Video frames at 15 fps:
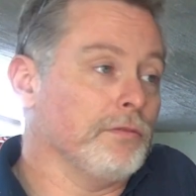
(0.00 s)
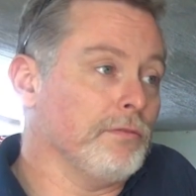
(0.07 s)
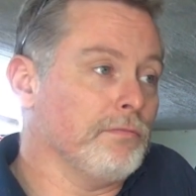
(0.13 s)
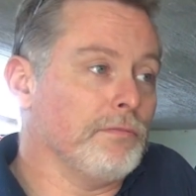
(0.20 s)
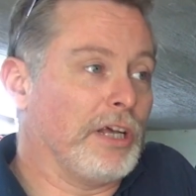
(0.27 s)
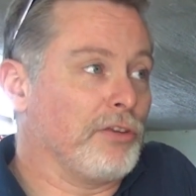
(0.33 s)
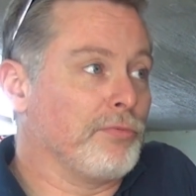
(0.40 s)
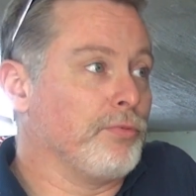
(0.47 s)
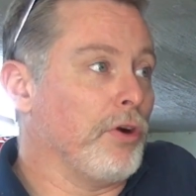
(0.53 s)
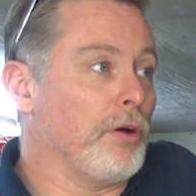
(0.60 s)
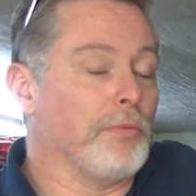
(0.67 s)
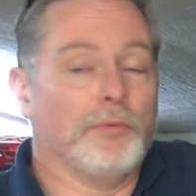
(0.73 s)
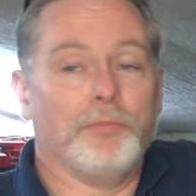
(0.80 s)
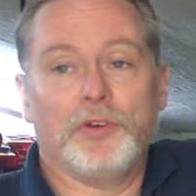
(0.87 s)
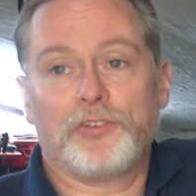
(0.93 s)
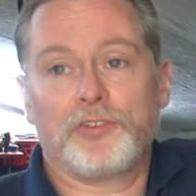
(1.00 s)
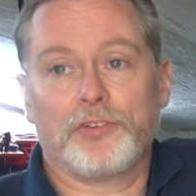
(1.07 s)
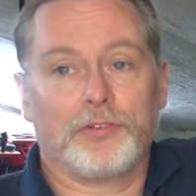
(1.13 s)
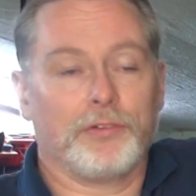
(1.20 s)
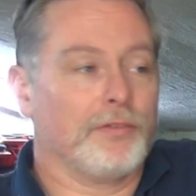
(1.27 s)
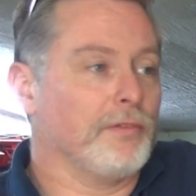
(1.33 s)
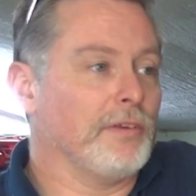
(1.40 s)
The next problem is
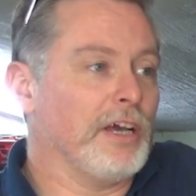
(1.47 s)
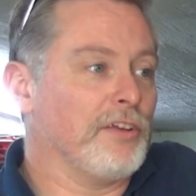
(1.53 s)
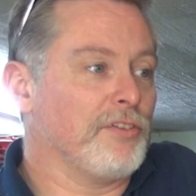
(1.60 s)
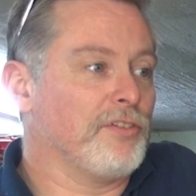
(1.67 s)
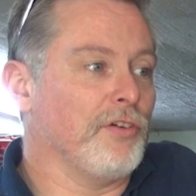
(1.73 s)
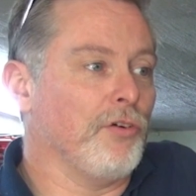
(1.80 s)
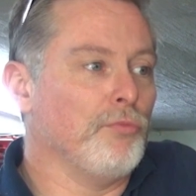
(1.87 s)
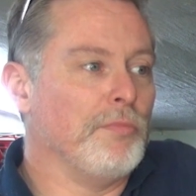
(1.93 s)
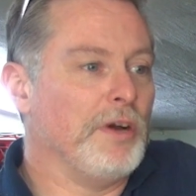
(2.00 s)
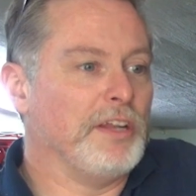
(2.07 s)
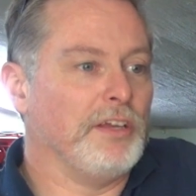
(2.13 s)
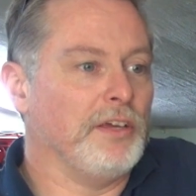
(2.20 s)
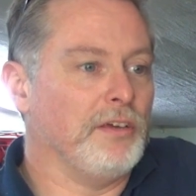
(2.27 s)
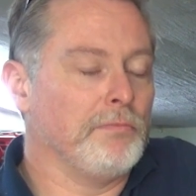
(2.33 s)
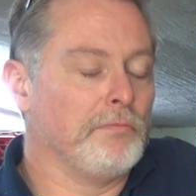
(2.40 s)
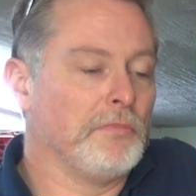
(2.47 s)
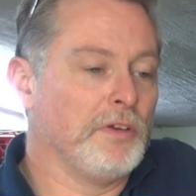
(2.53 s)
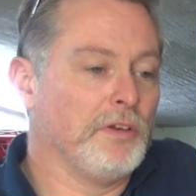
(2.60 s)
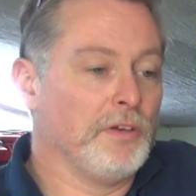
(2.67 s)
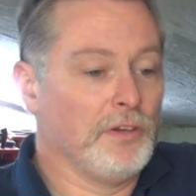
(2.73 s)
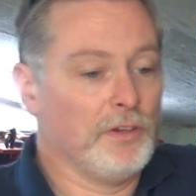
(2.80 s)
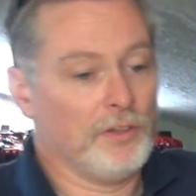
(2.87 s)
there are so many
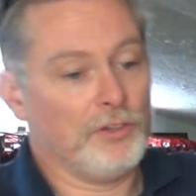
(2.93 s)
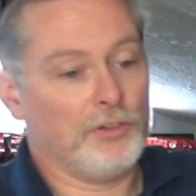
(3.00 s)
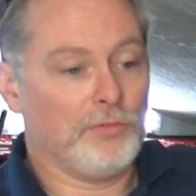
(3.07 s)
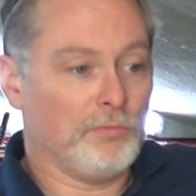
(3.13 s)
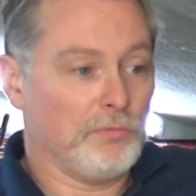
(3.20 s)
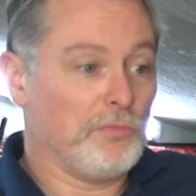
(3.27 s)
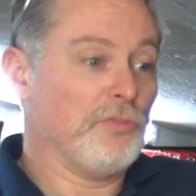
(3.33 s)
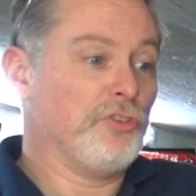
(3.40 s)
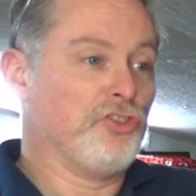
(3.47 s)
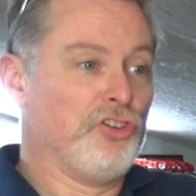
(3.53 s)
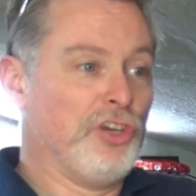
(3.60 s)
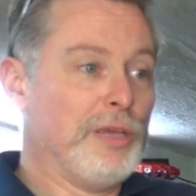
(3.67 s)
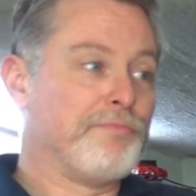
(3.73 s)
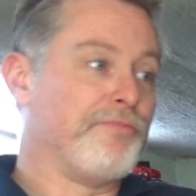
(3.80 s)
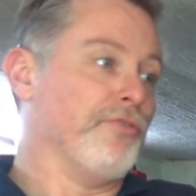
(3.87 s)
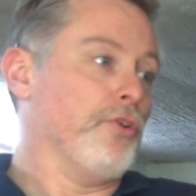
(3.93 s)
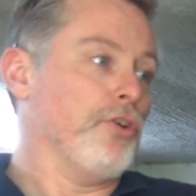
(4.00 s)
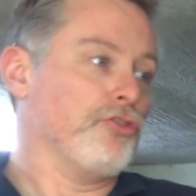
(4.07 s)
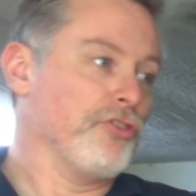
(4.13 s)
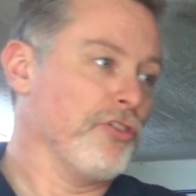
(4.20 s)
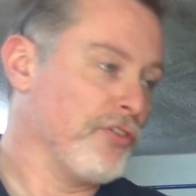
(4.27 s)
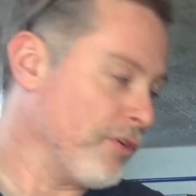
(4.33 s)
cheap
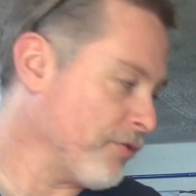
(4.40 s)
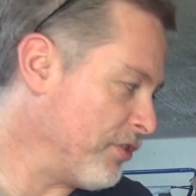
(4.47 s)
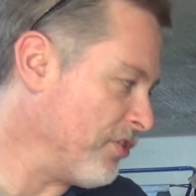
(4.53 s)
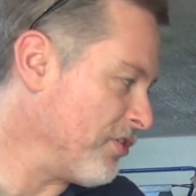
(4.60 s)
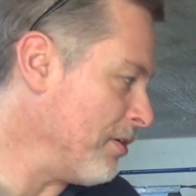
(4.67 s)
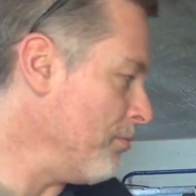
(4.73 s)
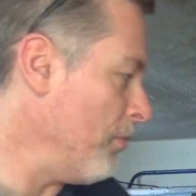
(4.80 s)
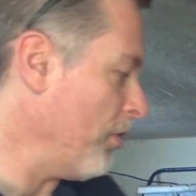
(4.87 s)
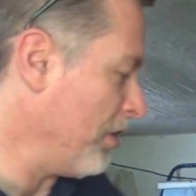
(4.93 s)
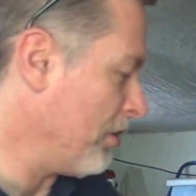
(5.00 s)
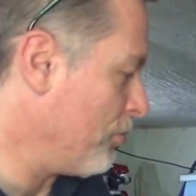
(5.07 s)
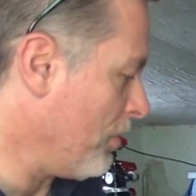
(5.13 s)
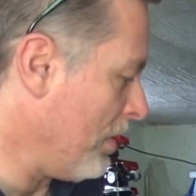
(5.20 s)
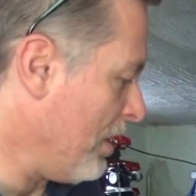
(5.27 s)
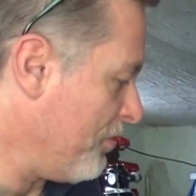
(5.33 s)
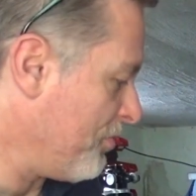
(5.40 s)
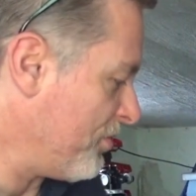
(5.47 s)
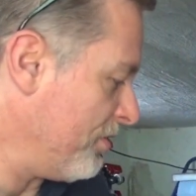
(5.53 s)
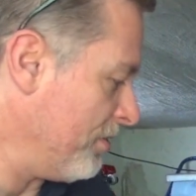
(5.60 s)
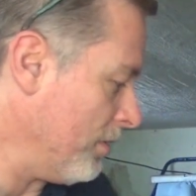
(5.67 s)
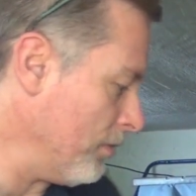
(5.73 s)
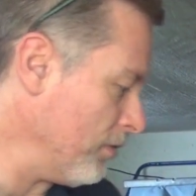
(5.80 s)
versions of these harmonic
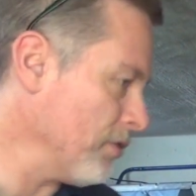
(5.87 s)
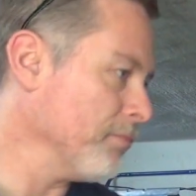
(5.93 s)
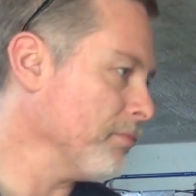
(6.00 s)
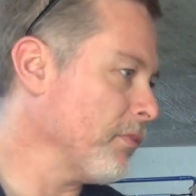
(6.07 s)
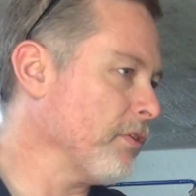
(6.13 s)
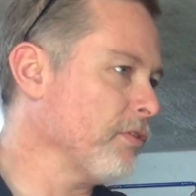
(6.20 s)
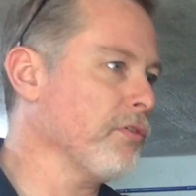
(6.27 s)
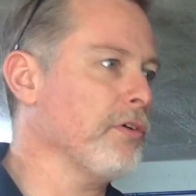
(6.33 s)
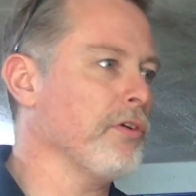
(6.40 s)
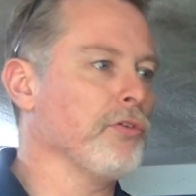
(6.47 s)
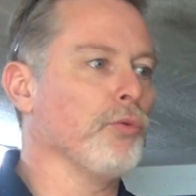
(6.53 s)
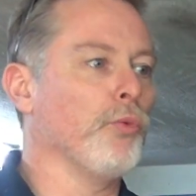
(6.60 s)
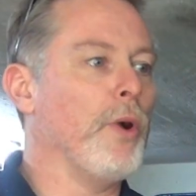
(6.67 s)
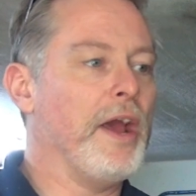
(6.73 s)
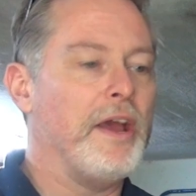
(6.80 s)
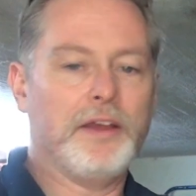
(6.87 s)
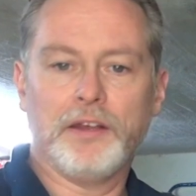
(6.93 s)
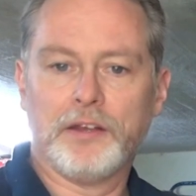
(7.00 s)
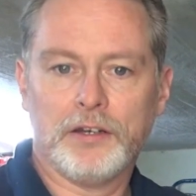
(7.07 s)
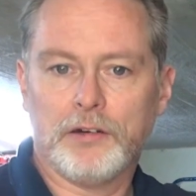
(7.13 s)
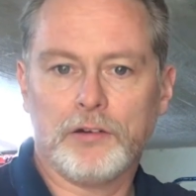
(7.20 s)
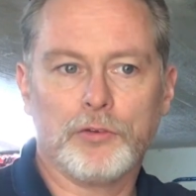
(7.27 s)
drives now on the way
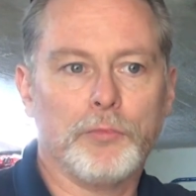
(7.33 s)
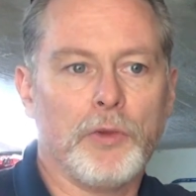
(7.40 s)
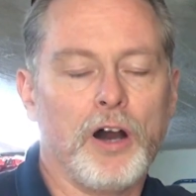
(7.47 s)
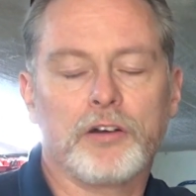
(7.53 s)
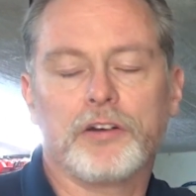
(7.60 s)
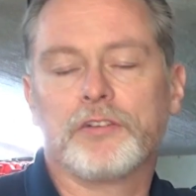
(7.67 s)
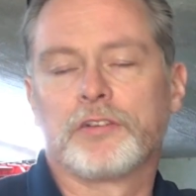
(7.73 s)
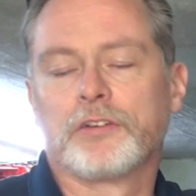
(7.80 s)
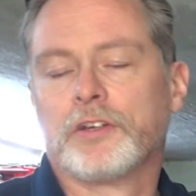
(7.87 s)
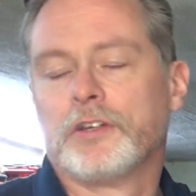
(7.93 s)
on the market.